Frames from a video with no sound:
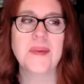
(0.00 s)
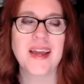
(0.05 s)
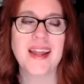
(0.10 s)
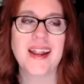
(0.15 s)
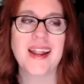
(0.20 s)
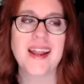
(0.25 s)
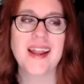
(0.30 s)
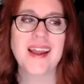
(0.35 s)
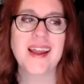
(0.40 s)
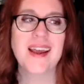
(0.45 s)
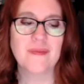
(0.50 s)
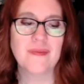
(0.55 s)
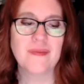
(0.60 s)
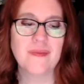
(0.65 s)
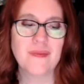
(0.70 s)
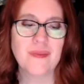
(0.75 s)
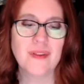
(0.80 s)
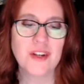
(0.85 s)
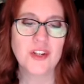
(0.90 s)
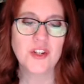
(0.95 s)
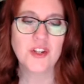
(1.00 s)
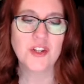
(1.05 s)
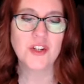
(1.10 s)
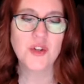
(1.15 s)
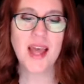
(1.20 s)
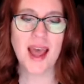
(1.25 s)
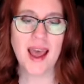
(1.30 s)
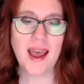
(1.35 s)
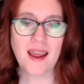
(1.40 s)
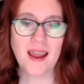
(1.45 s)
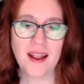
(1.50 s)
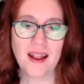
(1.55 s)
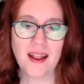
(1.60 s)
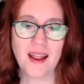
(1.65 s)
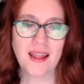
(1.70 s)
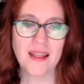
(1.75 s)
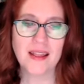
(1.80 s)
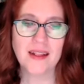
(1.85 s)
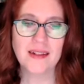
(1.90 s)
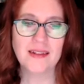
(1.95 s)
but do that
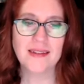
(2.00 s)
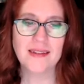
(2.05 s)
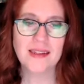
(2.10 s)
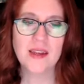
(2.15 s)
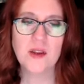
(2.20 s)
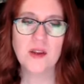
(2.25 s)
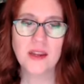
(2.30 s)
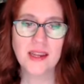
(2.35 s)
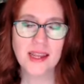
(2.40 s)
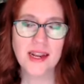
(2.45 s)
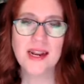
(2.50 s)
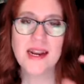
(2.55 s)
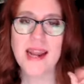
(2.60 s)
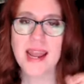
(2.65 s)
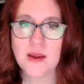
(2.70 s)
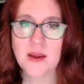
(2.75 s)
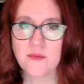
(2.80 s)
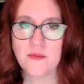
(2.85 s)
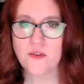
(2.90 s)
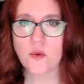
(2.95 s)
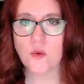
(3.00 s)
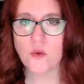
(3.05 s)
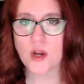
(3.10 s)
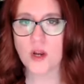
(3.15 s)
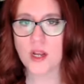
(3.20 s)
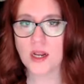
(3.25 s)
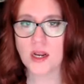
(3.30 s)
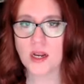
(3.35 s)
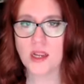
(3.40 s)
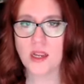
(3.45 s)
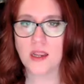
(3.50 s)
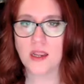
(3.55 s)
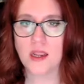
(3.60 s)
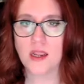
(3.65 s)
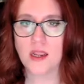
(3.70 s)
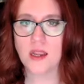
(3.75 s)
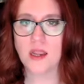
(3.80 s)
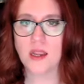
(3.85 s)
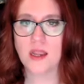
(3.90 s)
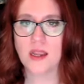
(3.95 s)
and then see, get a name for what
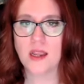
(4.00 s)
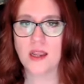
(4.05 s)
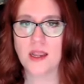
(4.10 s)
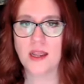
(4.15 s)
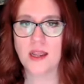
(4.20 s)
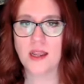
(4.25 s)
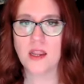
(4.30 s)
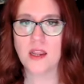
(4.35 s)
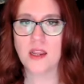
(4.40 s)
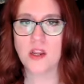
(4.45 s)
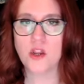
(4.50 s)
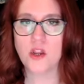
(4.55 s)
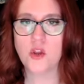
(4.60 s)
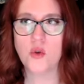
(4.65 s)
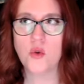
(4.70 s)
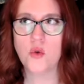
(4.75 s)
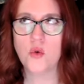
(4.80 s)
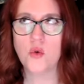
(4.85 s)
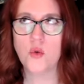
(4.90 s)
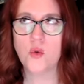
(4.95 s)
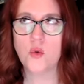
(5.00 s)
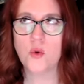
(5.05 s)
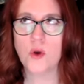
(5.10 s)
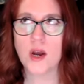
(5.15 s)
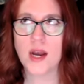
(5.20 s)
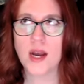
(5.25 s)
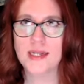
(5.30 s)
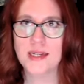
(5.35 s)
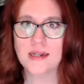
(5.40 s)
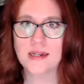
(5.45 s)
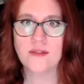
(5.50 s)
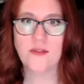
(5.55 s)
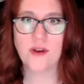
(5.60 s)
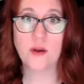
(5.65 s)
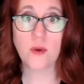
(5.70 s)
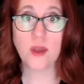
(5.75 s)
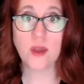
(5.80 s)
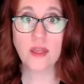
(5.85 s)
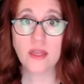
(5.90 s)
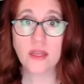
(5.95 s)
you identify
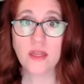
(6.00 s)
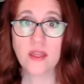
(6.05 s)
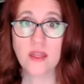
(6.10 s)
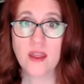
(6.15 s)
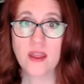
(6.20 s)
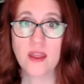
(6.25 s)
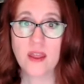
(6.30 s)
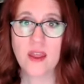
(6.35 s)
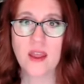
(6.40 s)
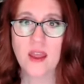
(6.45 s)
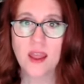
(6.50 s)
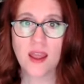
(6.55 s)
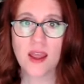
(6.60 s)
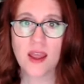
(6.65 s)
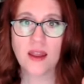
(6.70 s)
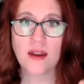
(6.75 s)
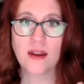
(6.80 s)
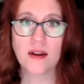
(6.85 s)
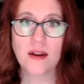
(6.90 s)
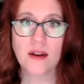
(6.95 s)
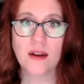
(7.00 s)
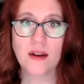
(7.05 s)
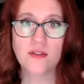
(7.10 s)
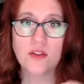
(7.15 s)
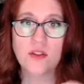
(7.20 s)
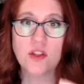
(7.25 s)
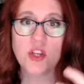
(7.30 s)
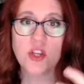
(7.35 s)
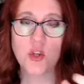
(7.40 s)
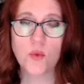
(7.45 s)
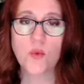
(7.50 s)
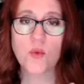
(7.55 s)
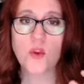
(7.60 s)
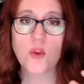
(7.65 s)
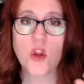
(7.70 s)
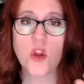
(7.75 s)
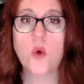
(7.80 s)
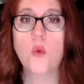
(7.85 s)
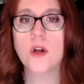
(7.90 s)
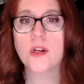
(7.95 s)
with and yeah. so that you
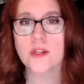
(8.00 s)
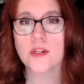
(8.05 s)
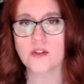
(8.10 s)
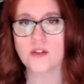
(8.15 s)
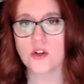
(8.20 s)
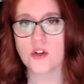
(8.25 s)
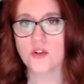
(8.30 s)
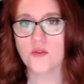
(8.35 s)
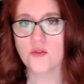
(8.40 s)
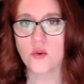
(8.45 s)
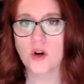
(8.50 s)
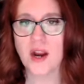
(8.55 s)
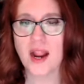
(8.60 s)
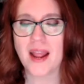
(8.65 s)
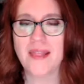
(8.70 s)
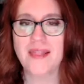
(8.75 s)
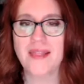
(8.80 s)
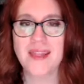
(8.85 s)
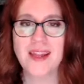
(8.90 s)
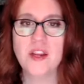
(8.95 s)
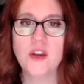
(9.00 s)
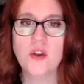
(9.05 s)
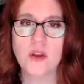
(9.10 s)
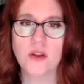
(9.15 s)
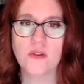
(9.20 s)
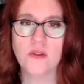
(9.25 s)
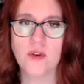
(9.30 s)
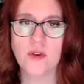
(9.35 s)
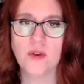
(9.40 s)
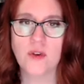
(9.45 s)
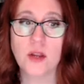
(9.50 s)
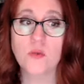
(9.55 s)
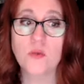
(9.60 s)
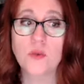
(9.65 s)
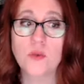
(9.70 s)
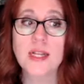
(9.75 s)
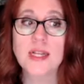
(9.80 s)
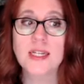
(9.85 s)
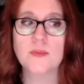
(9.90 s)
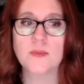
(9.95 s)
know what to search for and then you can find
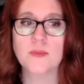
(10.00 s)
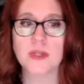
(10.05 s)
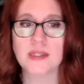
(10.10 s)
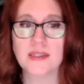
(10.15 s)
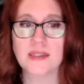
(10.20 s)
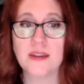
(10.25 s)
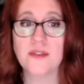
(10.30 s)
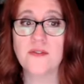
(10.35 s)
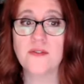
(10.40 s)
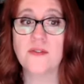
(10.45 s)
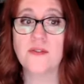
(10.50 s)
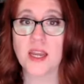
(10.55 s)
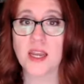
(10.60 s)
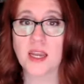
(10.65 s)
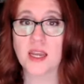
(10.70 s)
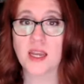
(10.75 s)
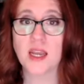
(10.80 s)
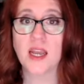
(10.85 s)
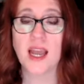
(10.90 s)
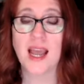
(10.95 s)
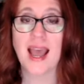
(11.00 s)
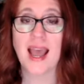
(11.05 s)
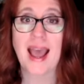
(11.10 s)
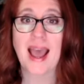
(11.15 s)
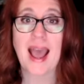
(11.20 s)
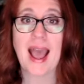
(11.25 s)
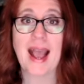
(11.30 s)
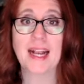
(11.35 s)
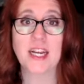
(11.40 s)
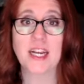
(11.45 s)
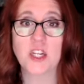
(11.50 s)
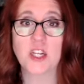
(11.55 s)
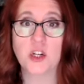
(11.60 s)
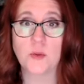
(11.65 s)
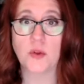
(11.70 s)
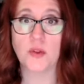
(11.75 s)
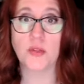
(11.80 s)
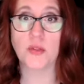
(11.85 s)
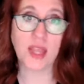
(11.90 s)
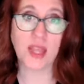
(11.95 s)
really specific
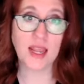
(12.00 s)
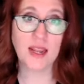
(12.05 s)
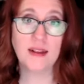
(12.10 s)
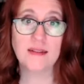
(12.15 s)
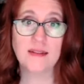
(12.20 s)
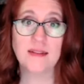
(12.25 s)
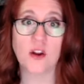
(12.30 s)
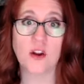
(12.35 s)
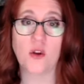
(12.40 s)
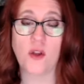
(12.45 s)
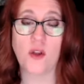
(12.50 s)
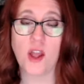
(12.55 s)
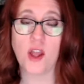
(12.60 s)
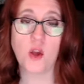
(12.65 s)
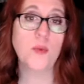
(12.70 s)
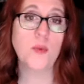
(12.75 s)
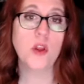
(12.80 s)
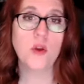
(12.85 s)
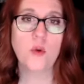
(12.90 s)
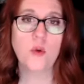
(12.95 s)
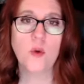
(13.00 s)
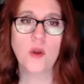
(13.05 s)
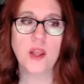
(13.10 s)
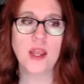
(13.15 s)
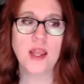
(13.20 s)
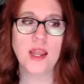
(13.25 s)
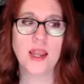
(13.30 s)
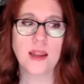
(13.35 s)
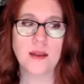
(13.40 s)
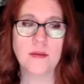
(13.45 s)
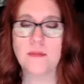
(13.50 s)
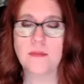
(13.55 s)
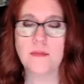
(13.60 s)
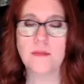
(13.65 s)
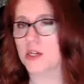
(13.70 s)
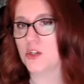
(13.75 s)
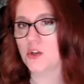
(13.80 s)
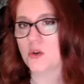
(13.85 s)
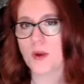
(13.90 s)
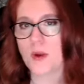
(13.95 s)
actionable things that'll help you in
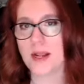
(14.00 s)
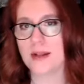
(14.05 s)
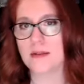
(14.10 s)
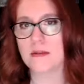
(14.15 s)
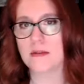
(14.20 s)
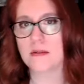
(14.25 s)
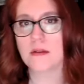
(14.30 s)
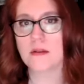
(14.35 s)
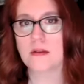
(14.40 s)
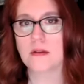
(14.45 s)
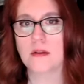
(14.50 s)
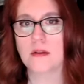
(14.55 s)
major ways